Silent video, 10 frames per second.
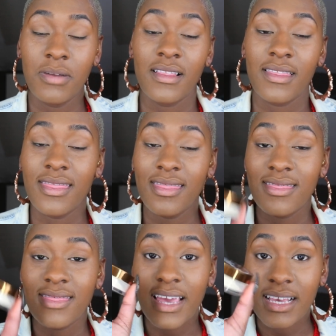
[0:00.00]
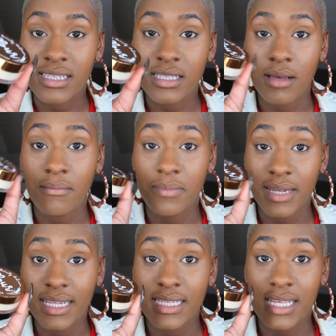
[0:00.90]
but this
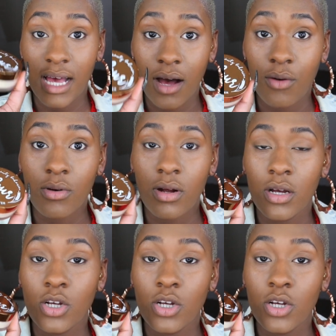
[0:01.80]
blends out